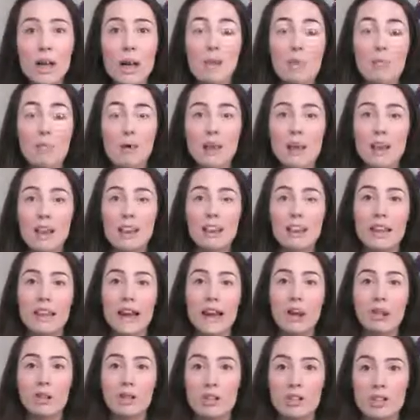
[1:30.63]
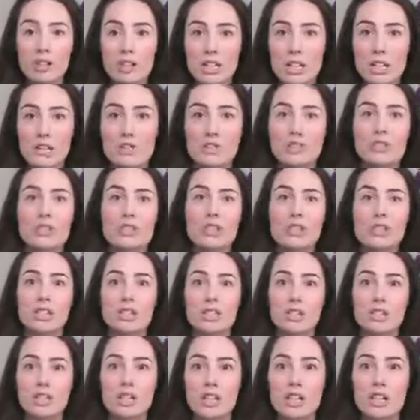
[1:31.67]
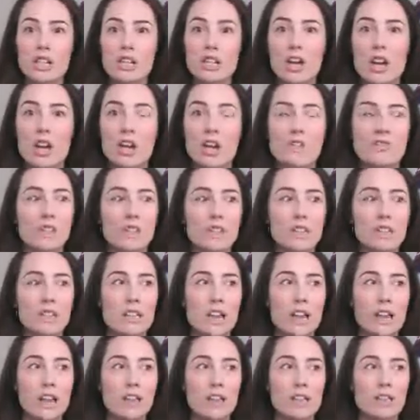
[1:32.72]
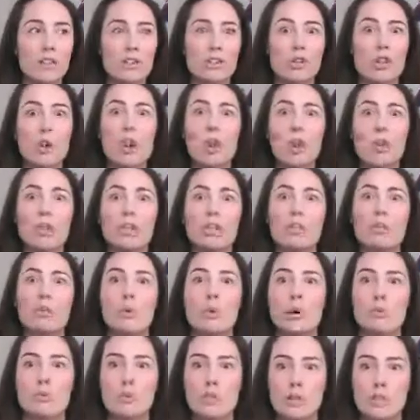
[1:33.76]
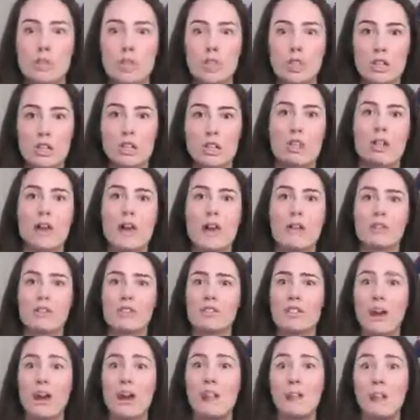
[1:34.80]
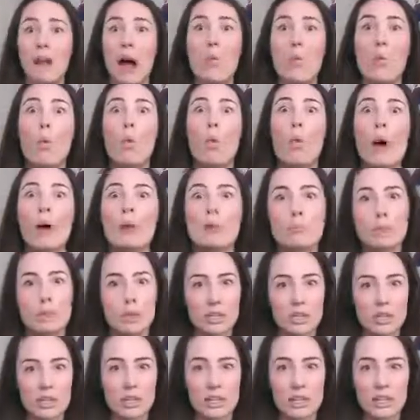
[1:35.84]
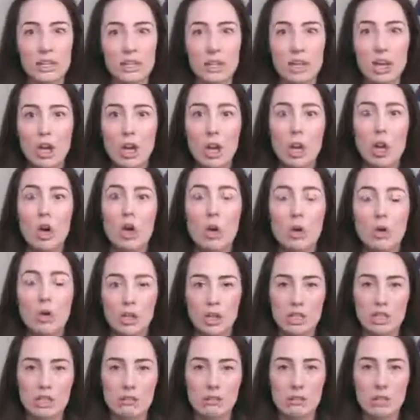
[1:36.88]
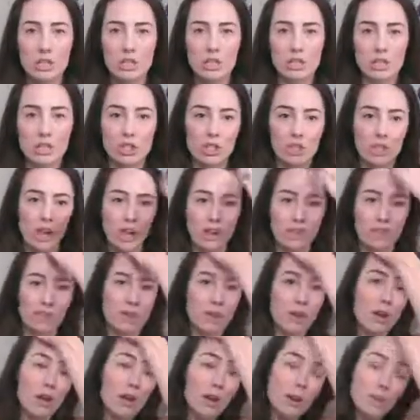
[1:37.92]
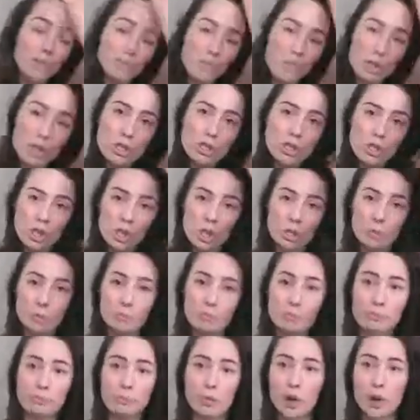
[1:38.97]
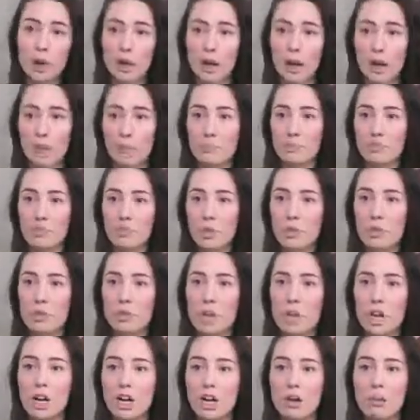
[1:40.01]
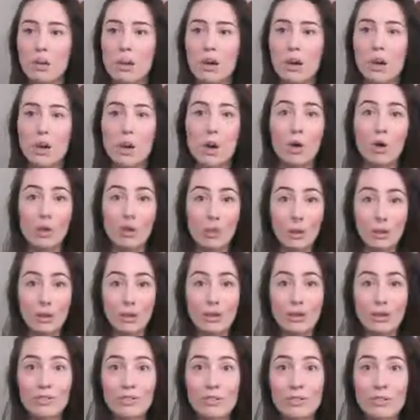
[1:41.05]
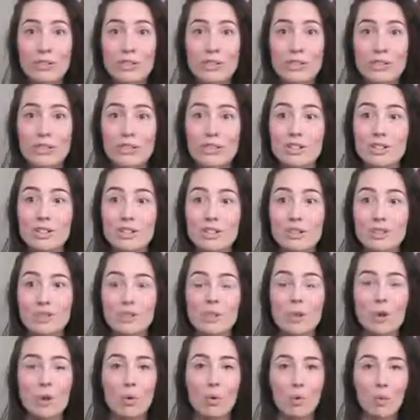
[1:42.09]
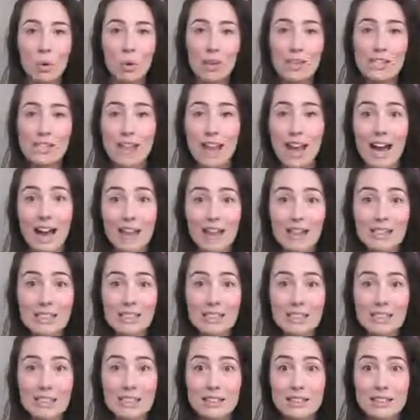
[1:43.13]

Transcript: But allow yourself just to not feel like there's only one person or you have to find that one person who can speak into your life. So, okay, we're talking about where to look for mentors, what to ask,